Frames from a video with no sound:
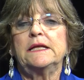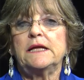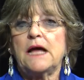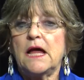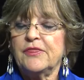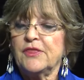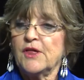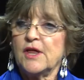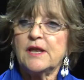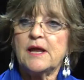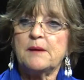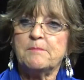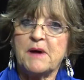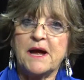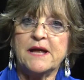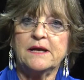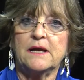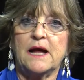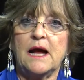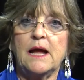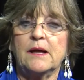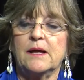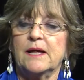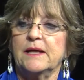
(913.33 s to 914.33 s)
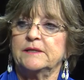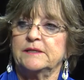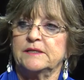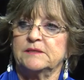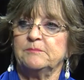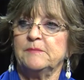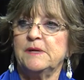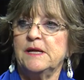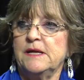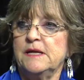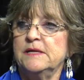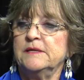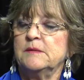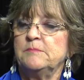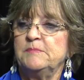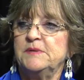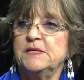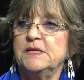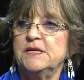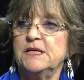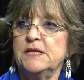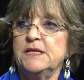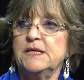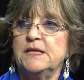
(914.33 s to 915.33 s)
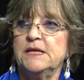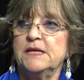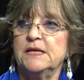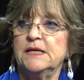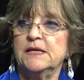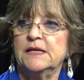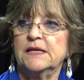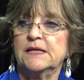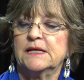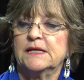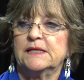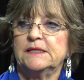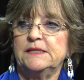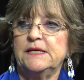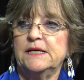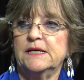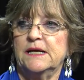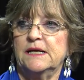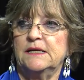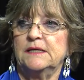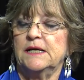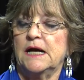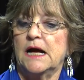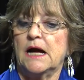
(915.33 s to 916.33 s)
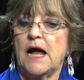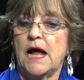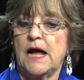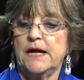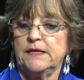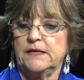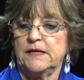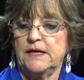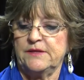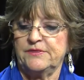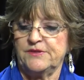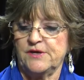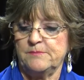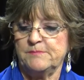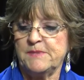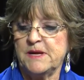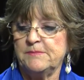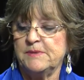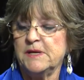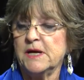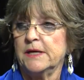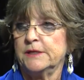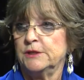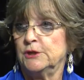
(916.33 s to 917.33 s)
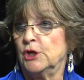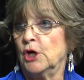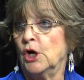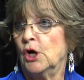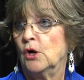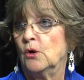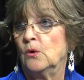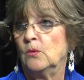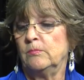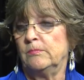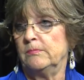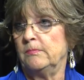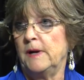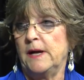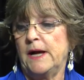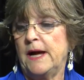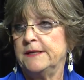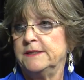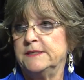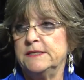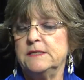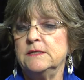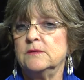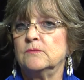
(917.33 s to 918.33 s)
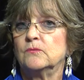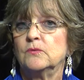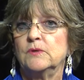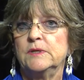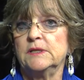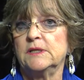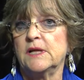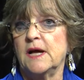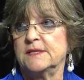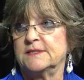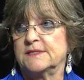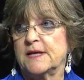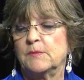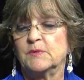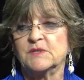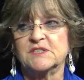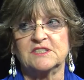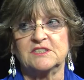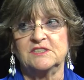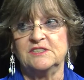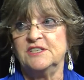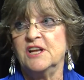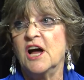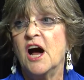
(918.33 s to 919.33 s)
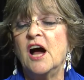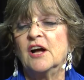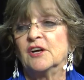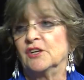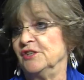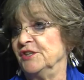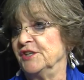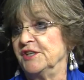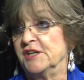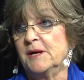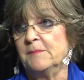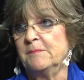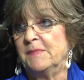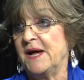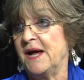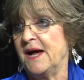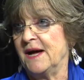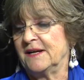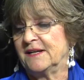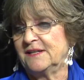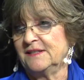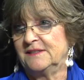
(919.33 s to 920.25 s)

I thought I might, I, at the, in the beginning, yeah. I, I thought maybe I'd go I didn't realize I was not going to come back.